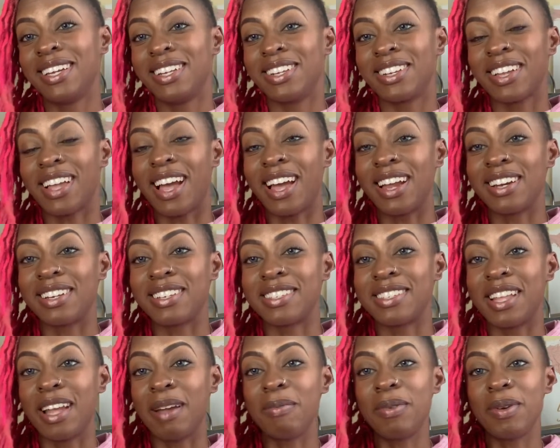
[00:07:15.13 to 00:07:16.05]
kind of
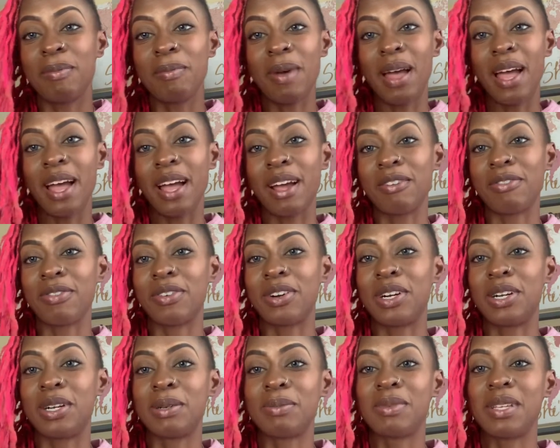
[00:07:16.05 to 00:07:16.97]
stepping back
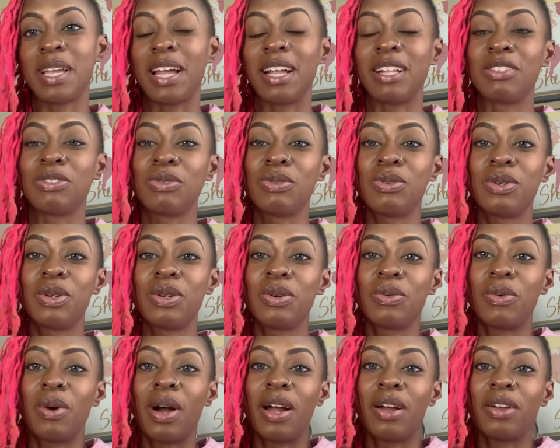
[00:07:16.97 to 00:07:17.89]
from tattooing
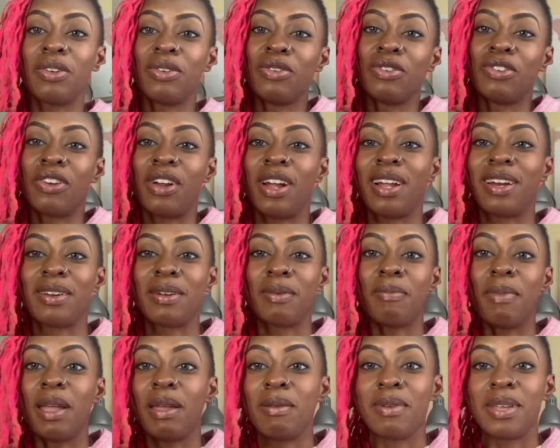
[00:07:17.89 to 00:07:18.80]
while you are trying to
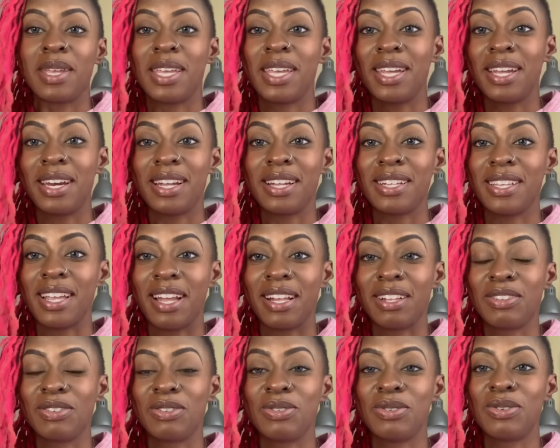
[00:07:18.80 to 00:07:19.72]
maybe get a
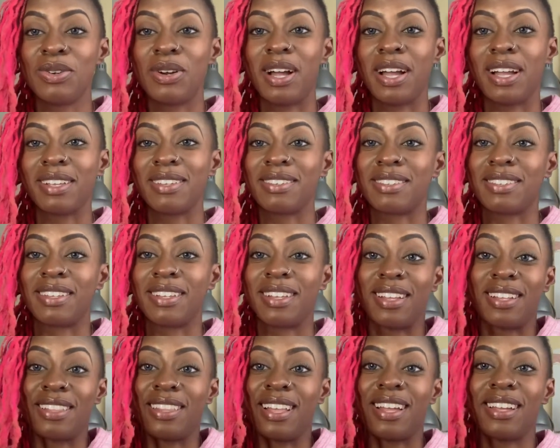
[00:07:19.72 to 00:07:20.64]
tattoo. I,
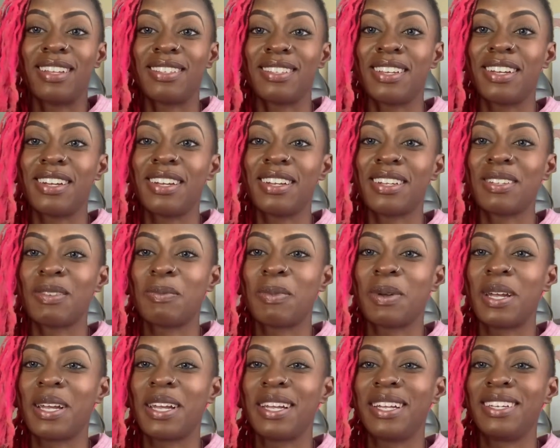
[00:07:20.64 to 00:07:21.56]
that sucks,
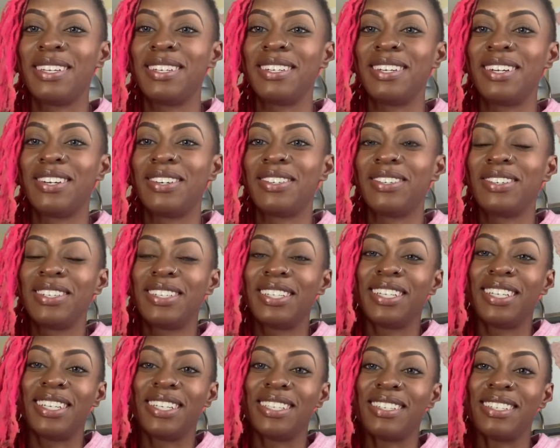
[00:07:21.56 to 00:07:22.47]
but you know,
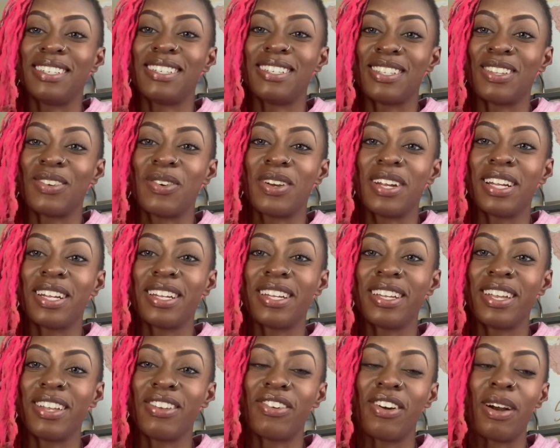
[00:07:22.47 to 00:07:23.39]
it's just the way the
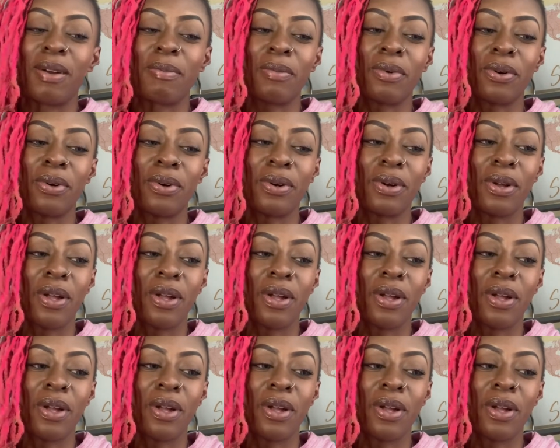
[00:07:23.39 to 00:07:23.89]
cookie crumbled.